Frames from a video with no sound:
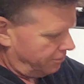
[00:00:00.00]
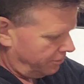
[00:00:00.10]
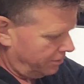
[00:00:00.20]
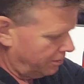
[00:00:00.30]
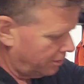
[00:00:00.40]
of
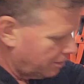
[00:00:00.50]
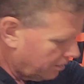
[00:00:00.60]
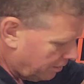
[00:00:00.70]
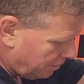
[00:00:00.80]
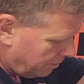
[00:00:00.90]

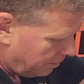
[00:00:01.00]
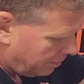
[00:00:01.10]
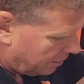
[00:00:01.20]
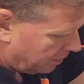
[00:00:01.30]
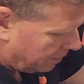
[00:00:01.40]

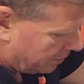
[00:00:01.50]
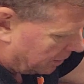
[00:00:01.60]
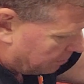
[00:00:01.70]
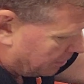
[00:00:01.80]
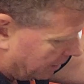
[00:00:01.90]

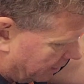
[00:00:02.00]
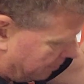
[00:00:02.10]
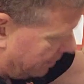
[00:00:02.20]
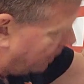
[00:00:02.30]
adjustment here and